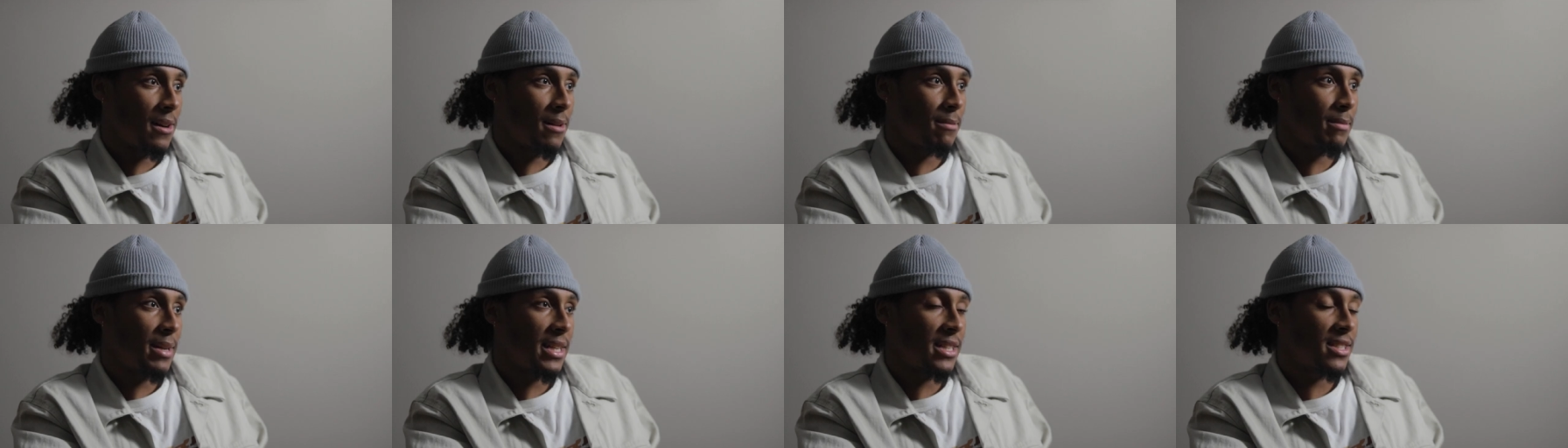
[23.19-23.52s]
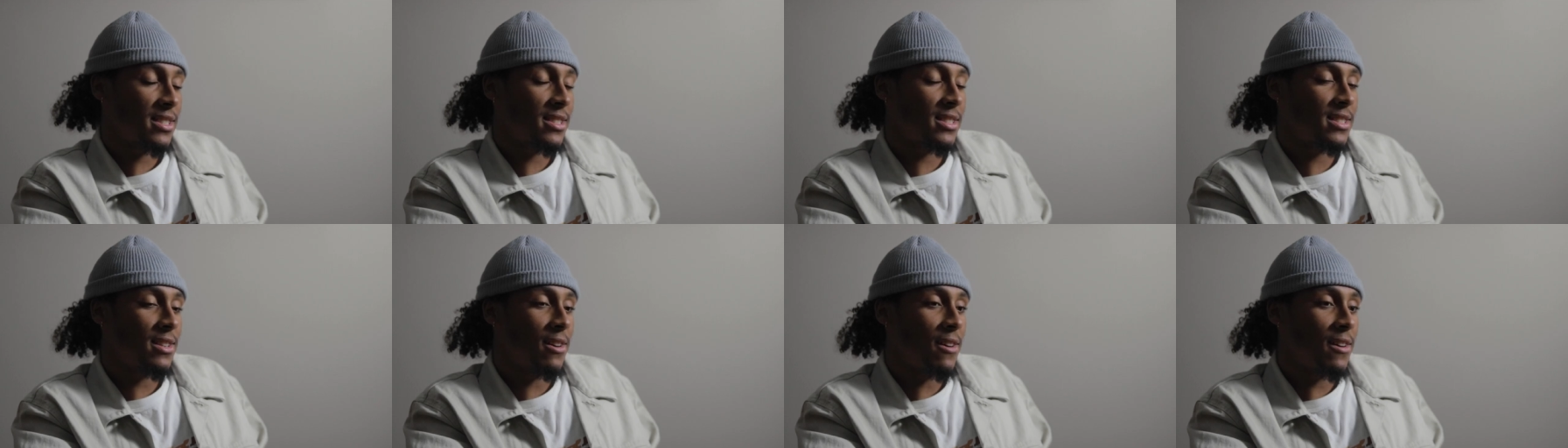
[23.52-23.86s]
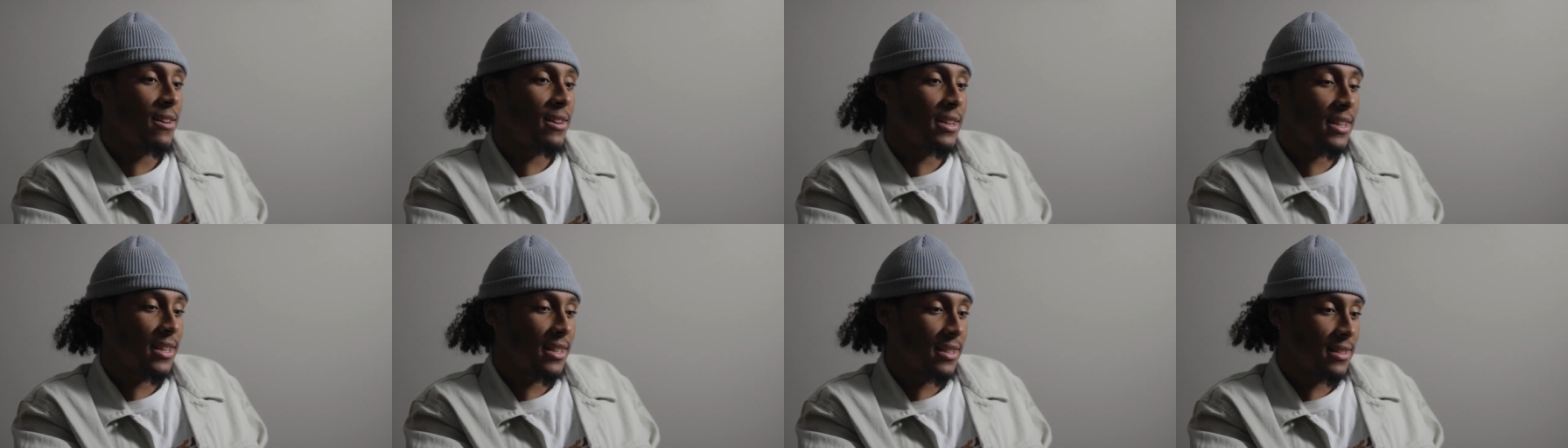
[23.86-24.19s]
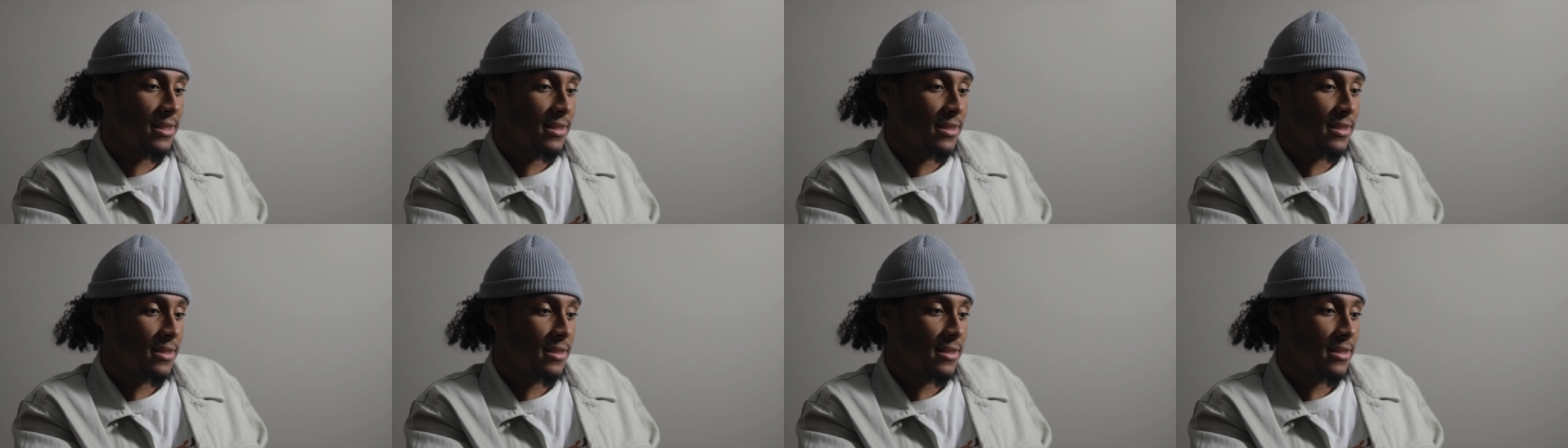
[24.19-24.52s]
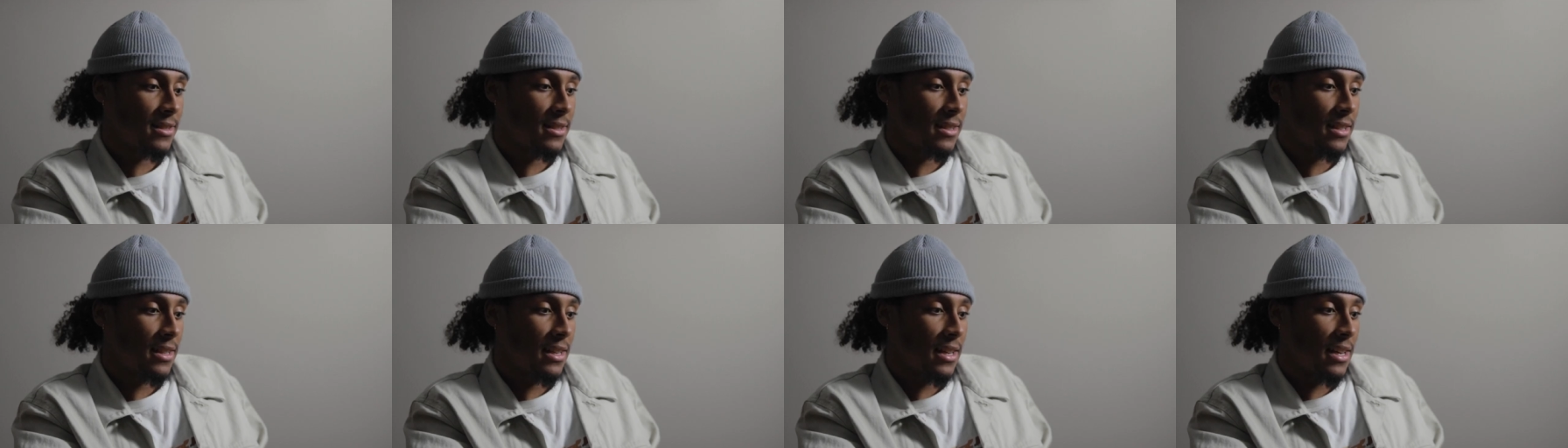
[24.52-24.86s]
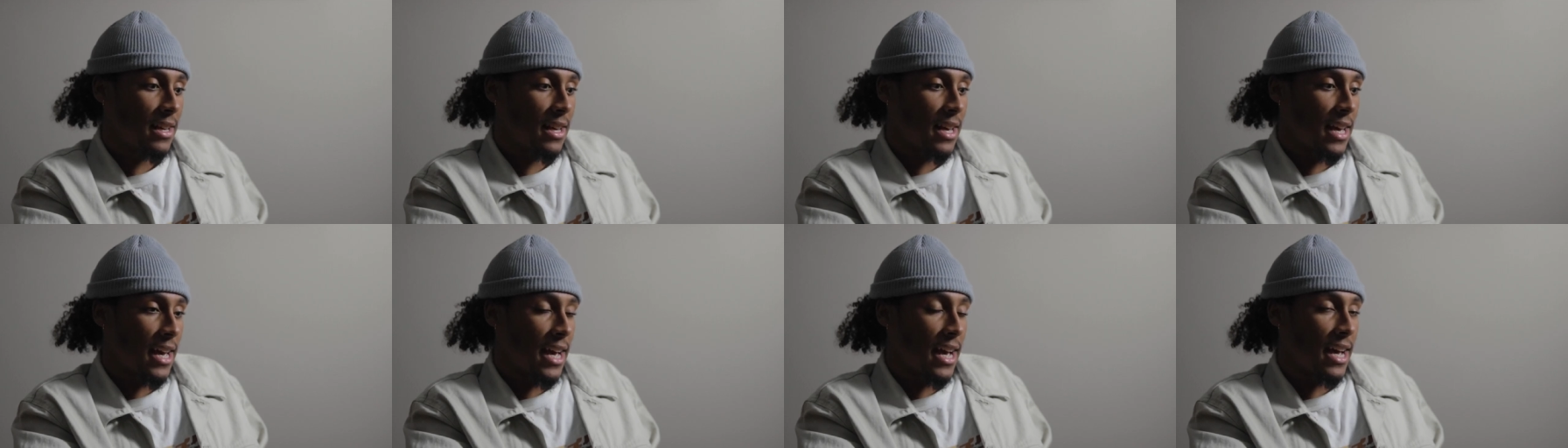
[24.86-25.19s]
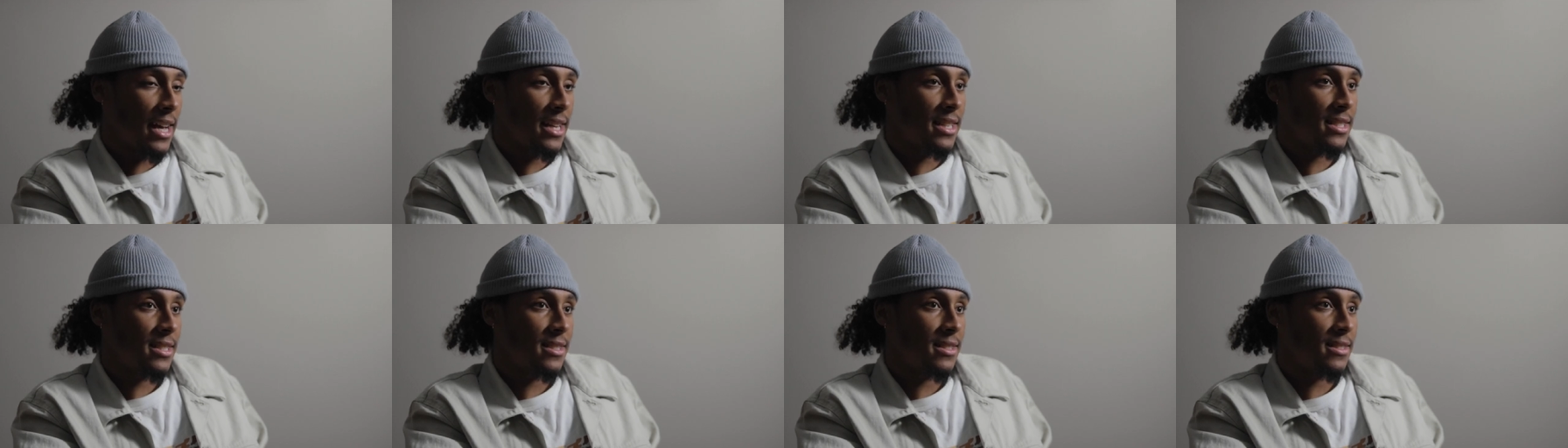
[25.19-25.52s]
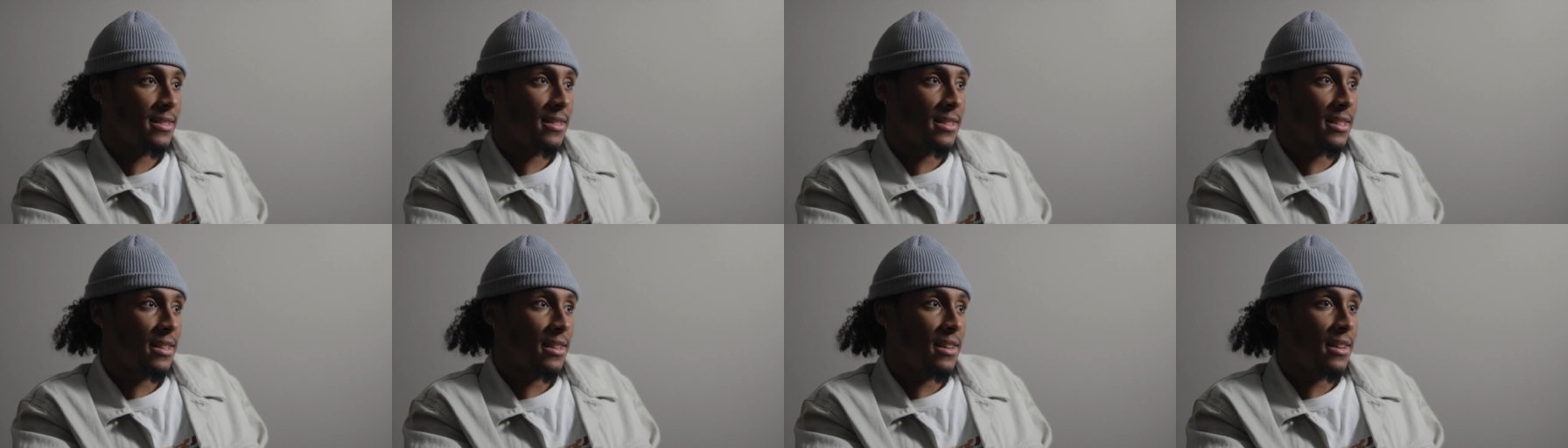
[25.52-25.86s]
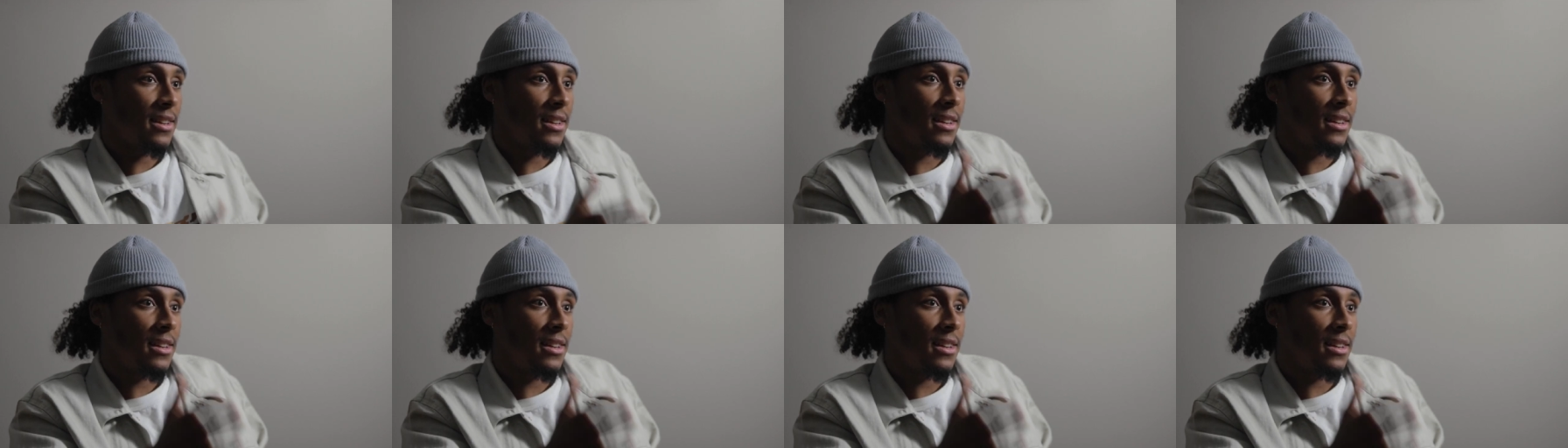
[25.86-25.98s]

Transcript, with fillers: um, it started as